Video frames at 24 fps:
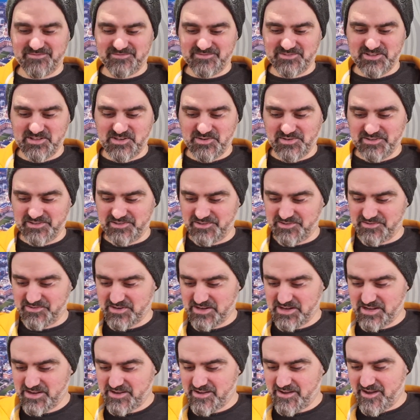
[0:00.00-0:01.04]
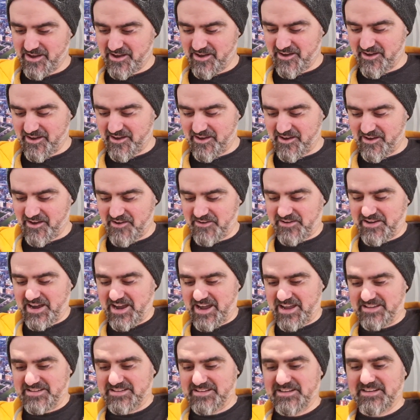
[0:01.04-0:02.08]
You know I do.
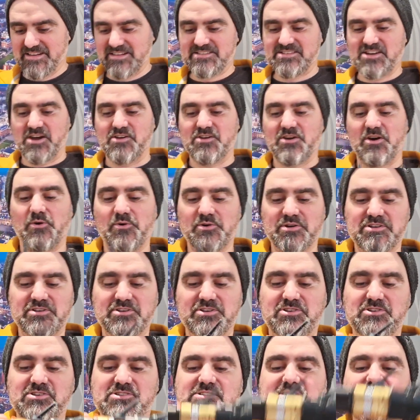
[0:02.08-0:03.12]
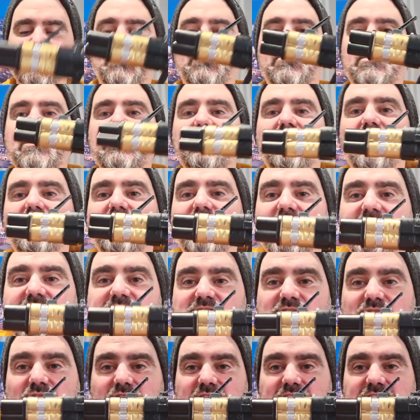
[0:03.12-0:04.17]
Okay, so you can see on here I've
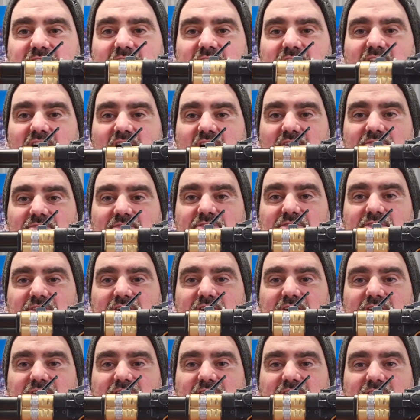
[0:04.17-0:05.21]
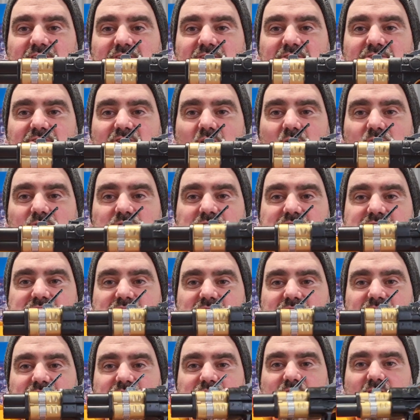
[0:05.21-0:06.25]
actually already done half of the gold and
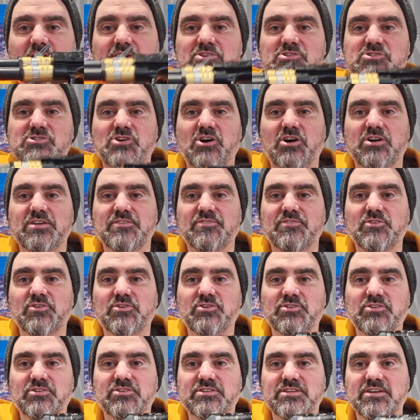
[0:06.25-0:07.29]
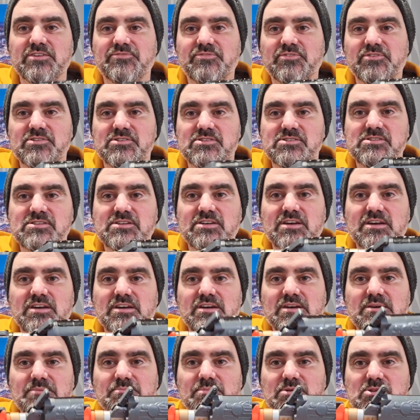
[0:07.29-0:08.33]
silver is kind of shiny. If you look at the difference
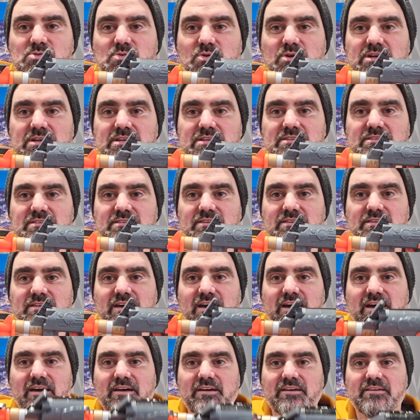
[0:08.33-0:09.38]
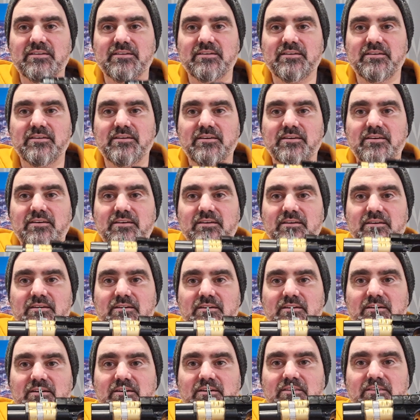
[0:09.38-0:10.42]
between that
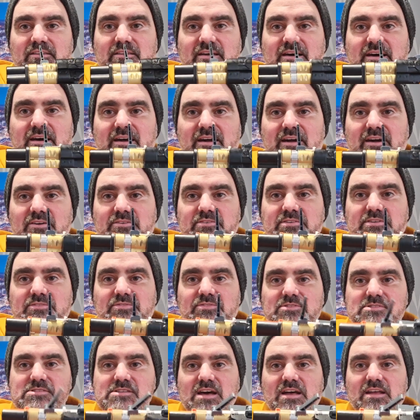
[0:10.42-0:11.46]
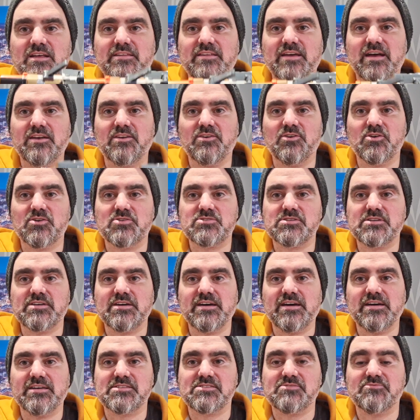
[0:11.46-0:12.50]
and that, how different that looks.
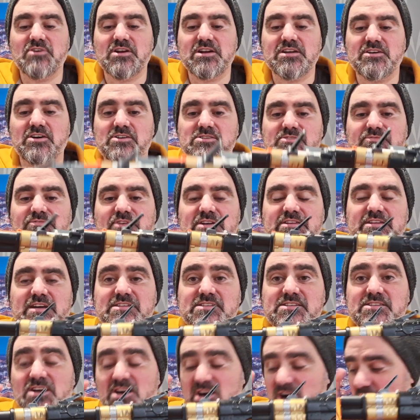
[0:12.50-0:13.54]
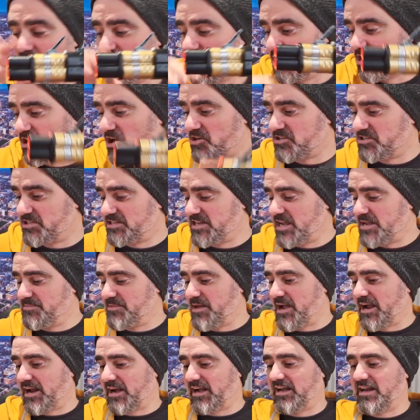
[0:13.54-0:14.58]
It's a really nice effect actually. And I like to keep
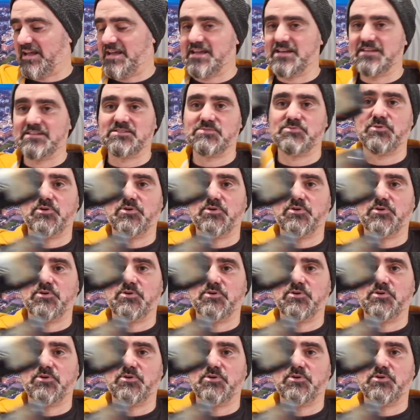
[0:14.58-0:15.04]
that clean.